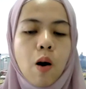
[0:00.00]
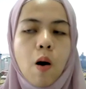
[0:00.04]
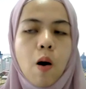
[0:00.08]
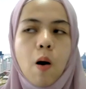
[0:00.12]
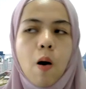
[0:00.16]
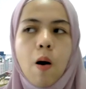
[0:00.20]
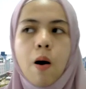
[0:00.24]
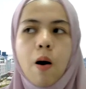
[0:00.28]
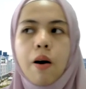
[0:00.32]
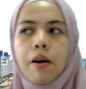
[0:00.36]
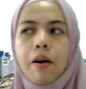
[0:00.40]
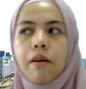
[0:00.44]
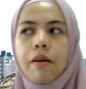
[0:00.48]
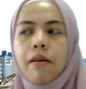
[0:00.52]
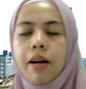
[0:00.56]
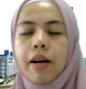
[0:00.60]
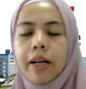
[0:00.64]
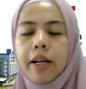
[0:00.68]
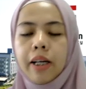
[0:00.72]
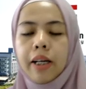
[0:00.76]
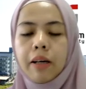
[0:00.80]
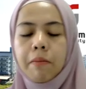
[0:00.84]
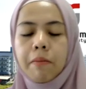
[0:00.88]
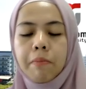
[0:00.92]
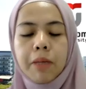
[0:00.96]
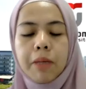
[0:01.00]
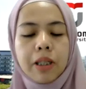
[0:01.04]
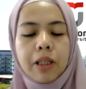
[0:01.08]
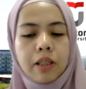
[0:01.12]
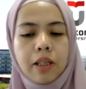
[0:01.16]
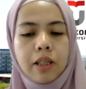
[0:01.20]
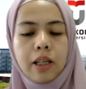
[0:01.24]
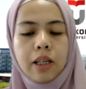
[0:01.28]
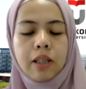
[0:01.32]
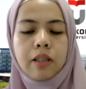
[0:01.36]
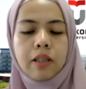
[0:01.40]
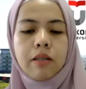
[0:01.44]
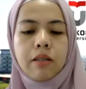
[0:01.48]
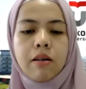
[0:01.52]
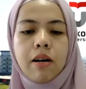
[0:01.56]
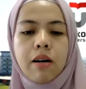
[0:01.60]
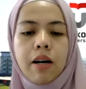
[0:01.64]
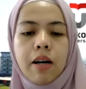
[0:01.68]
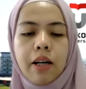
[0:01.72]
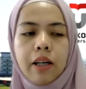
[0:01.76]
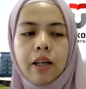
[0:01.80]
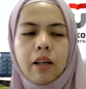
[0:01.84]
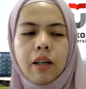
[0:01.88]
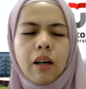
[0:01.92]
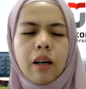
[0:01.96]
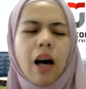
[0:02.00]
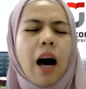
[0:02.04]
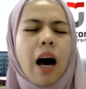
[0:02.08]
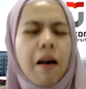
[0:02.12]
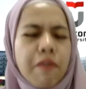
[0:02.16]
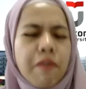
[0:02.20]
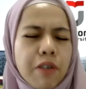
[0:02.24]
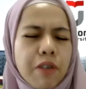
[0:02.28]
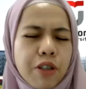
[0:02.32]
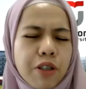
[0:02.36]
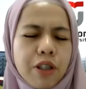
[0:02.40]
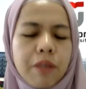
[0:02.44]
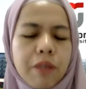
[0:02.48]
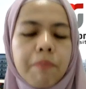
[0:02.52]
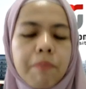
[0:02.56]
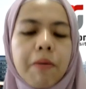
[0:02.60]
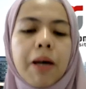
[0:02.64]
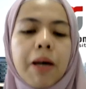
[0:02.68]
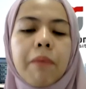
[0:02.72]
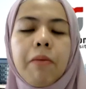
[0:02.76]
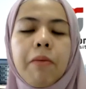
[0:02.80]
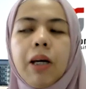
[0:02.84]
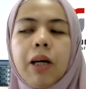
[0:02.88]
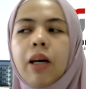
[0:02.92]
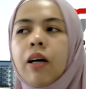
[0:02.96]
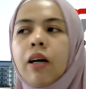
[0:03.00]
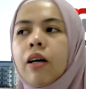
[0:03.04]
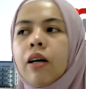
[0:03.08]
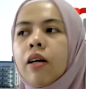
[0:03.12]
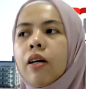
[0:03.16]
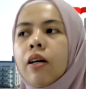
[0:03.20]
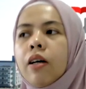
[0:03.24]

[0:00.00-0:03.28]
or running a business, running a coffee shop maybe,